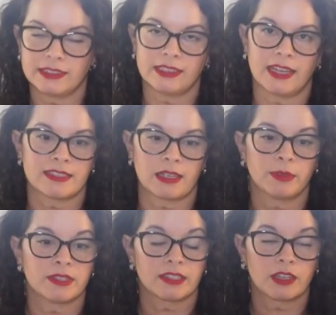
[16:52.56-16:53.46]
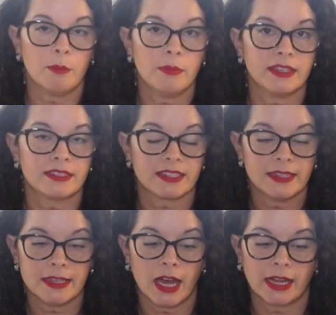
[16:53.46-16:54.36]
the last step is to commit to
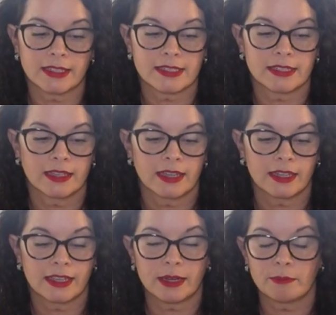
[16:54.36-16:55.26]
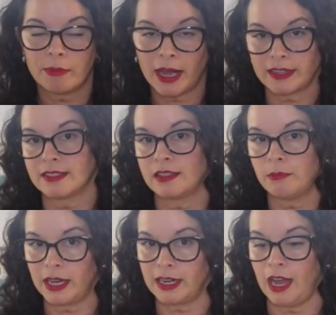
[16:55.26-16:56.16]
not getting back into the
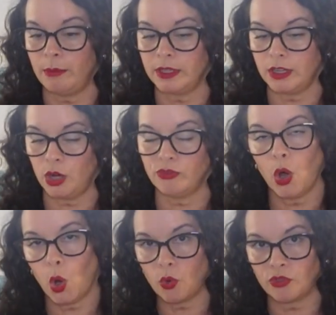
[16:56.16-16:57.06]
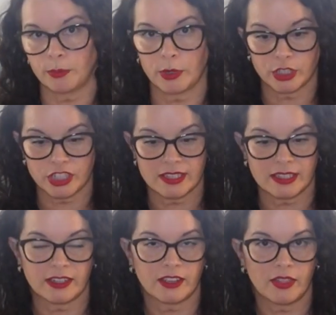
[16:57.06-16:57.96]
bad habit of over
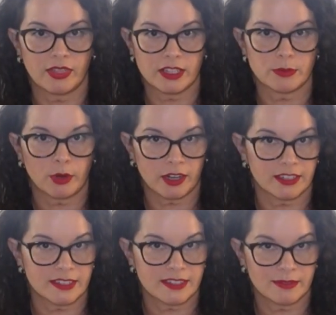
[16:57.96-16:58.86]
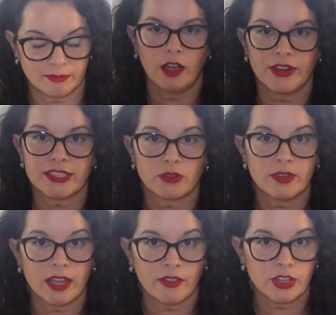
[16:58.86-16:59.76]
purchasing these products. All right, so
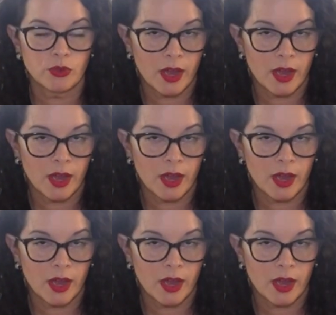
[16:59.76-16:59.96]
now that you